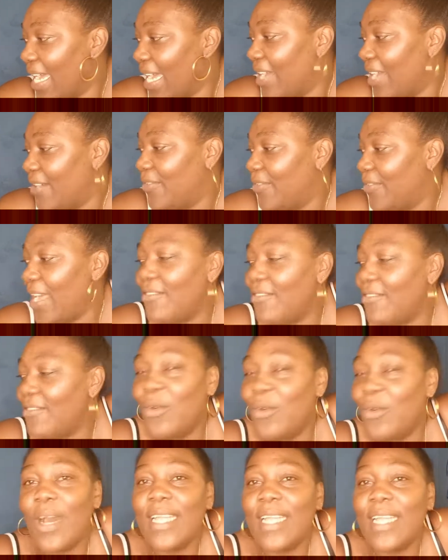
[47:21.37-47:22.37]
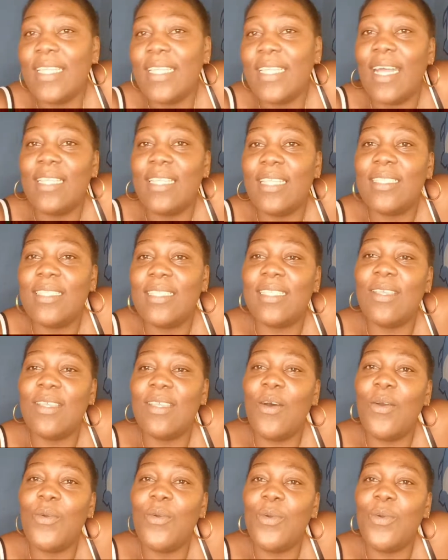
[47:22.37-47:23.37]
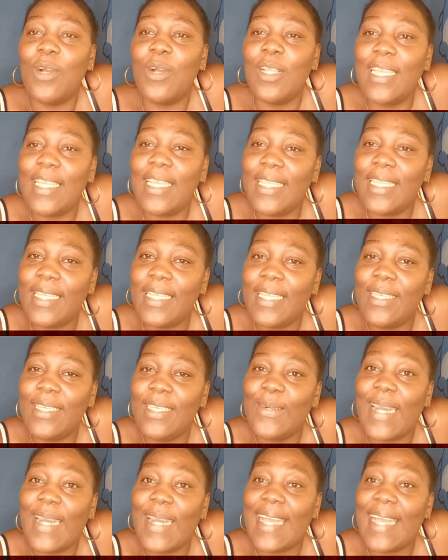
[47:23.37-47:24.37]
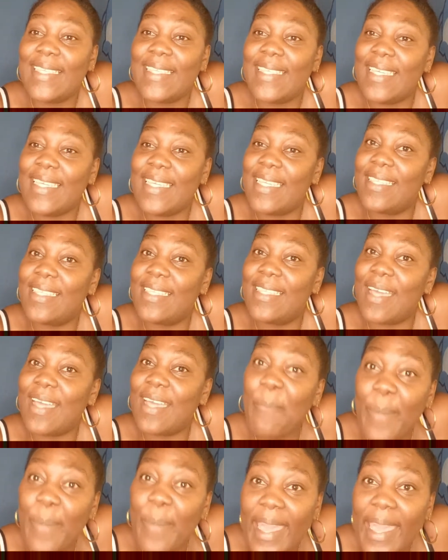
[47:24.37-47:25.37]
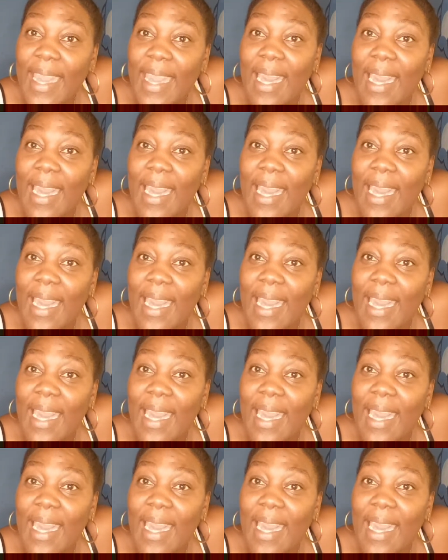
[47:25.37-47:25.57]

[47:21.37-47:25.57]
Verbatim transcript: For everyone that's now rolling in, you guys see the topic,